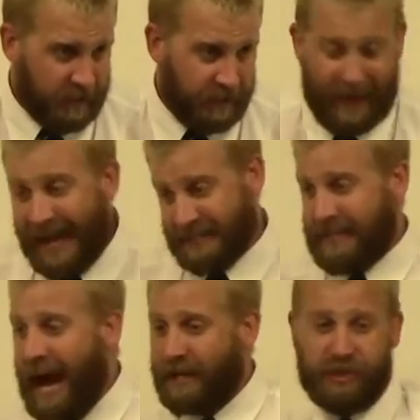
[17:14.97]
That's
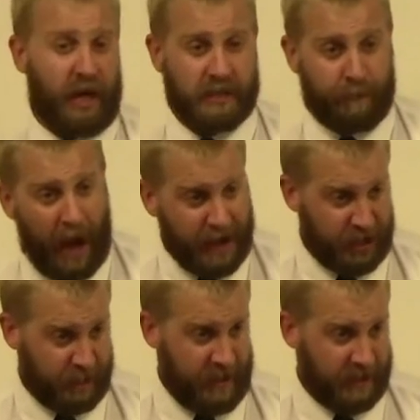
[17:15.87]
not a just
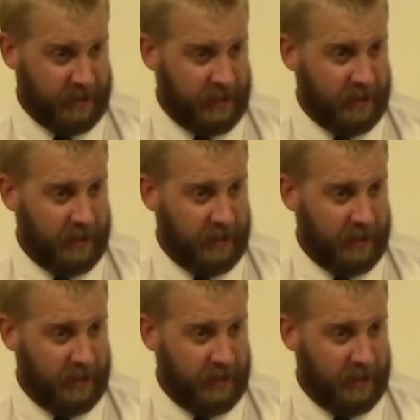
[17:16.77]
punishment.